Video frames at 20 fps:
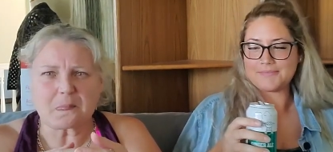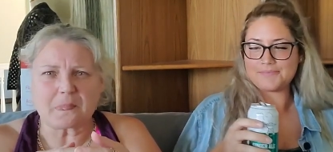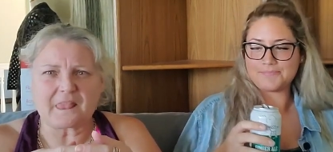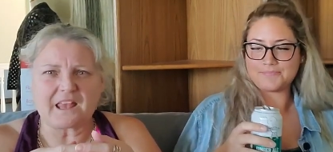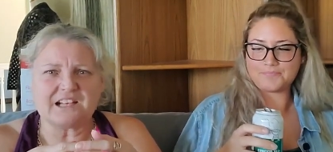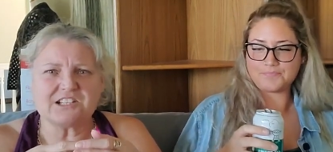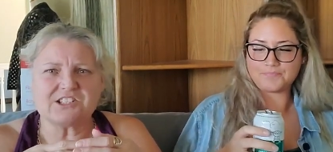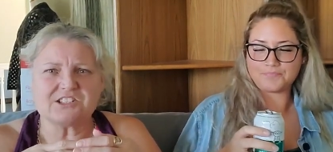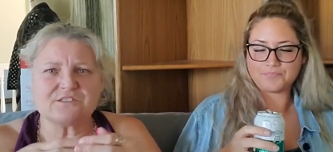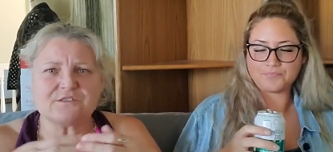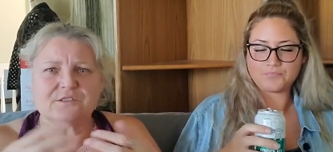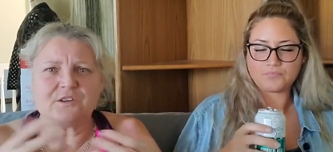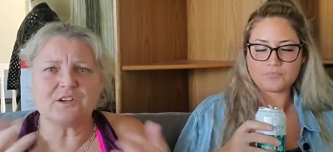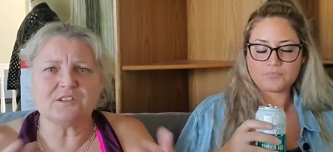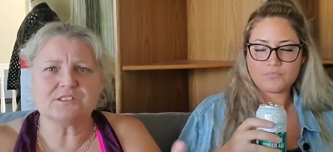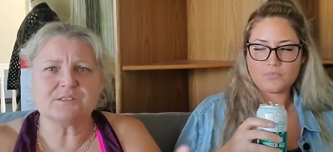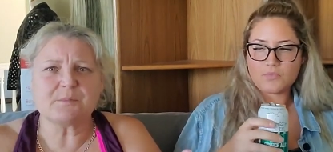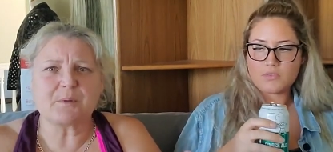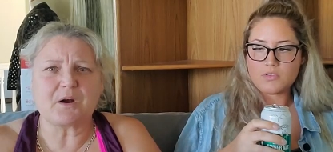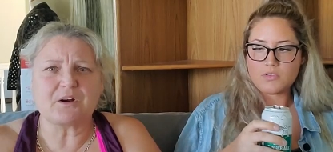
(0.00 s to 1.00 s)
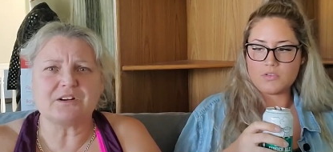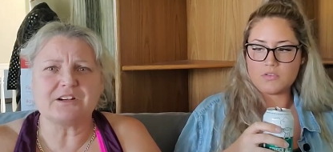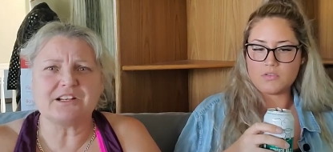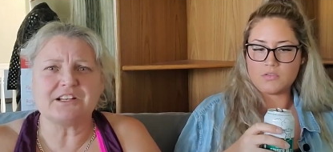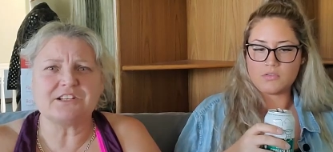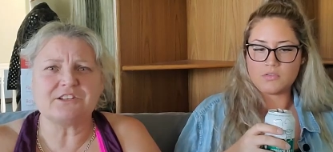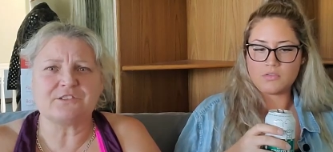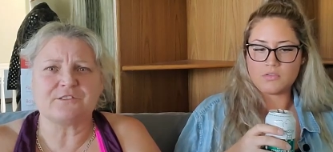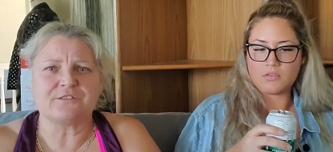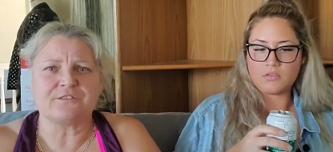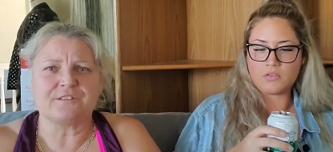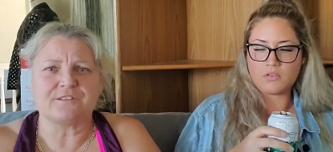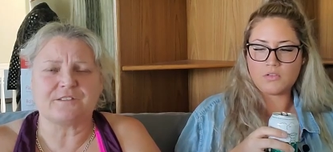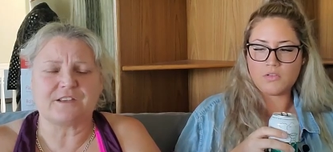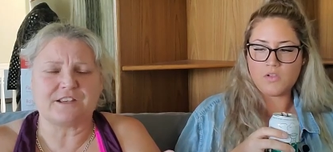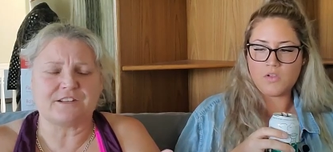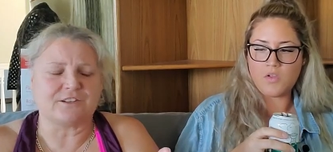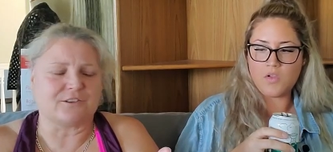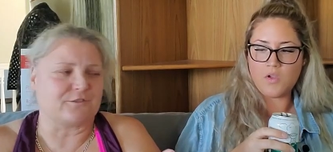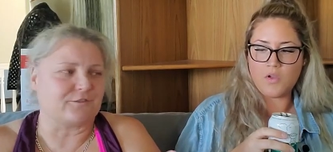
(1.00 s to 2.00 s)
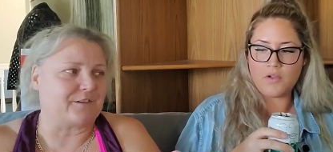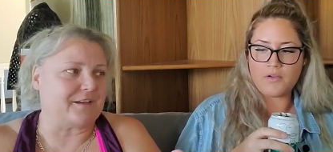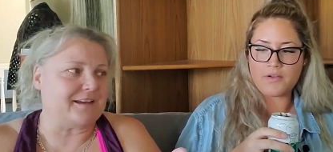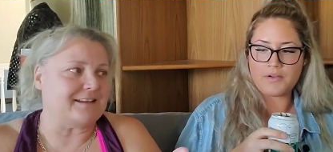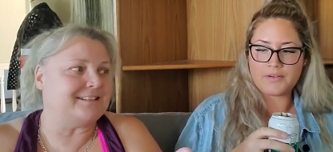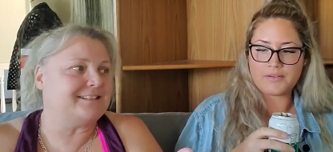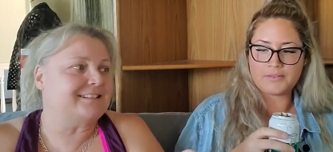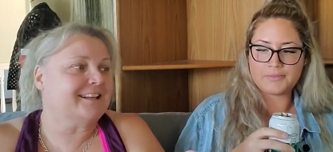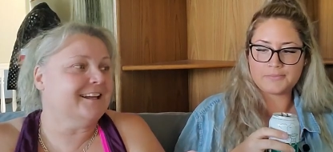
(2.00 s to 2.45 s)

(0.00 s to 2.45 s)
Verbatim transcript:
Speaker 1: it just falls apart in your in your face.